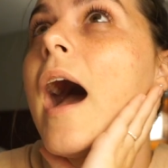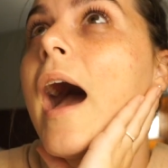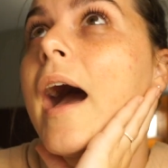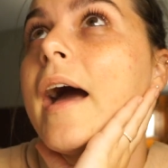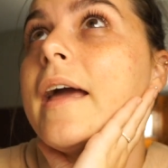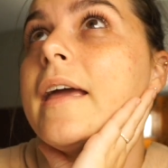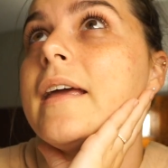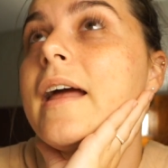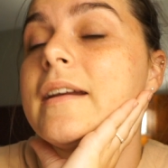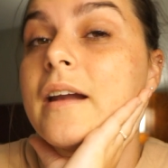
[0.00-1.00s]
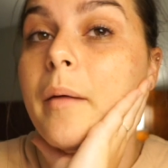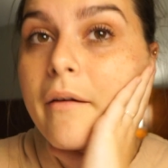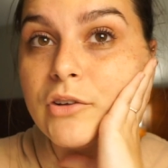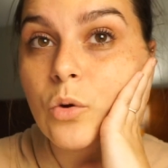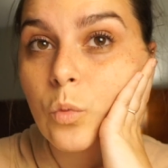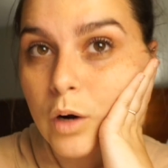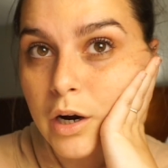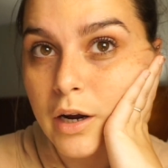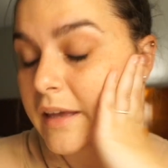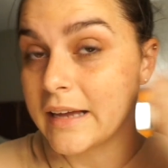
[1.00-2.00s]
I ended up having to work.